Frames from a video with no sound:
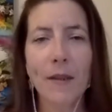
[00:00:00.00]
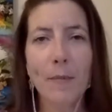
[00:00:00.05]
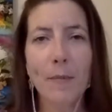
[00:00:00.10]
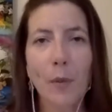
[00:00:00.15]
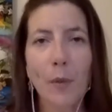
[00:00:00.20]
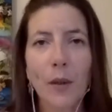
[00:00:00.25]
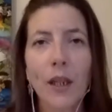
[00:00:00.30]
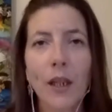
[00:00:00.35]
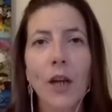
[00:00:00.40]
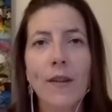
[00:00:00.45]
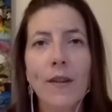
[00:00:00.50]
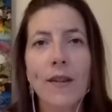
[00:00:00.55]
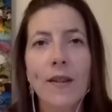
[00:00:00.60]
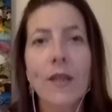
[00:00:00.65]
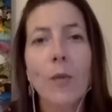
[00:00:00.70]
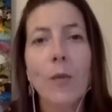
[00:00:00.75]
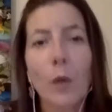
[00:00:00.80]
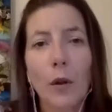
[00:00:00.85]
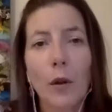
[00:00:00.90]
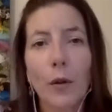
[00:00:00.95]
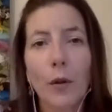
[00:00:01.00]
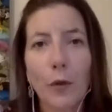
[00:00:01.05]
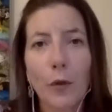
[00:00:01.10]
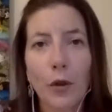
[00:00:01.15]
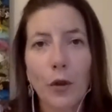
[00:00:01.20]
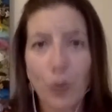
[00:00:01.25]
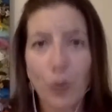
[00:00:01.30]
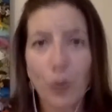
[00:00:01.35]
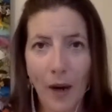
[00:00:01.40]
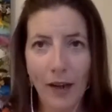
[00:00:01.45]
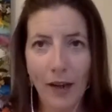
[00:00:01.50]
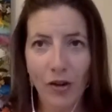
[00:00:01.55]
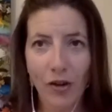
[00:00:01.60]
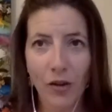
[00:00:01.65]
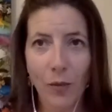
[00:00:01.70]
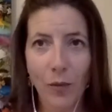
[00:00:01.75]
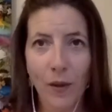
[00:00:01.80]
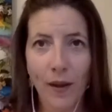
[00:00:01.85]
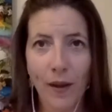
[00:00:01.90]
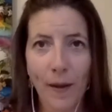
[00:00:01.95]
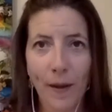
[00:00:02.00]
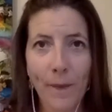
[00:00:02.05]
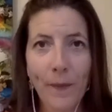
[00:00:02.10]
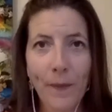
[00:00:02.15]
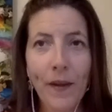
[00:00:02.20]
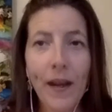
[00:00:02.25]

The body goes into a lot of contraction with it.